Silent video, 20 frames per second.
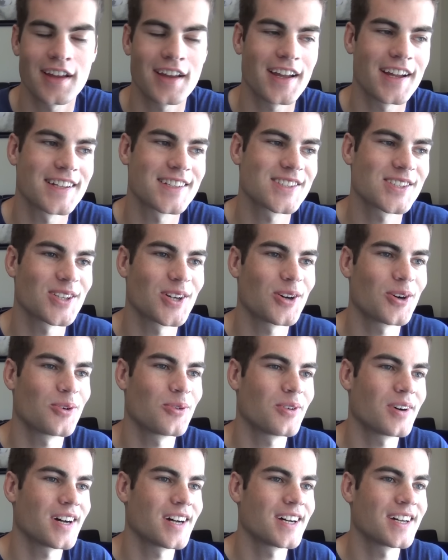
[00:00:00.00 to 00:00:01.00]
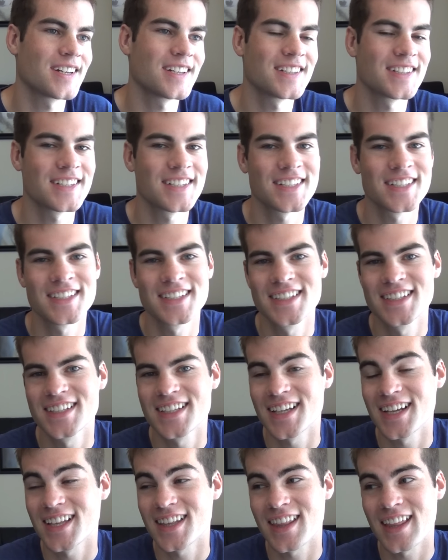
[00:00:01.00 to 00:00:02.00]
And so uh,
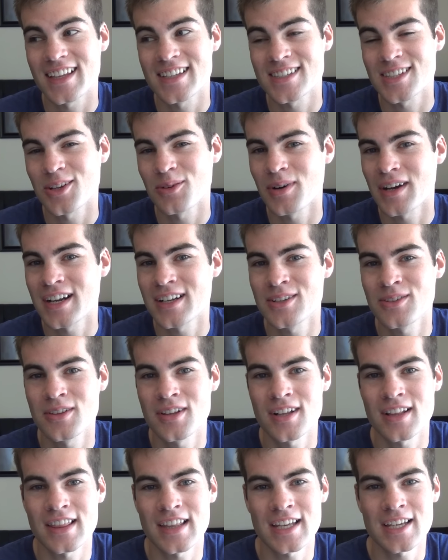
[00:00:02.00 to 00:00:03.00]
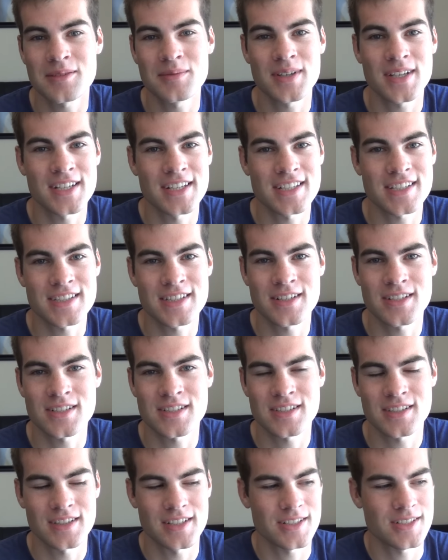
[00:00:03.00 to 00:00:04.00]
they still want to do their thing because
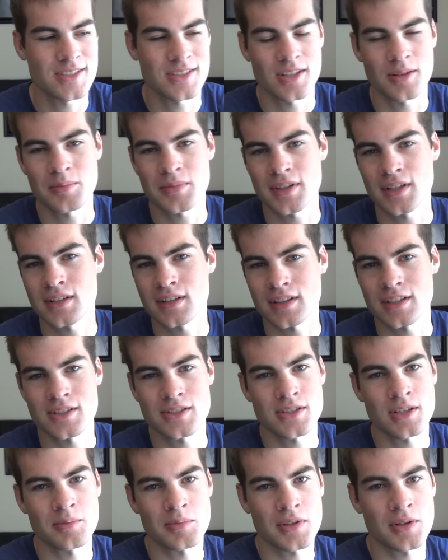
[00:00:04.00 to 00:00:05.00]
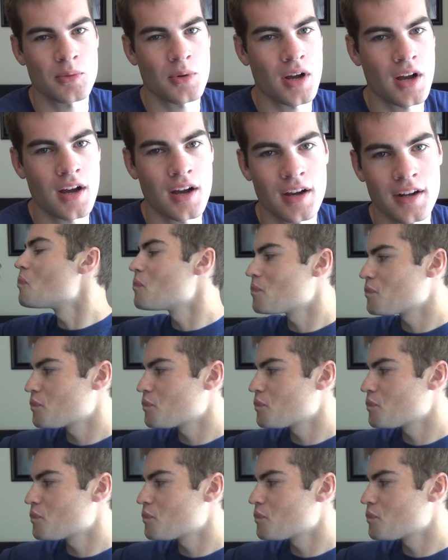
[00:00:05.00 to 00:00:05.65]
there's there's something there's something wrong.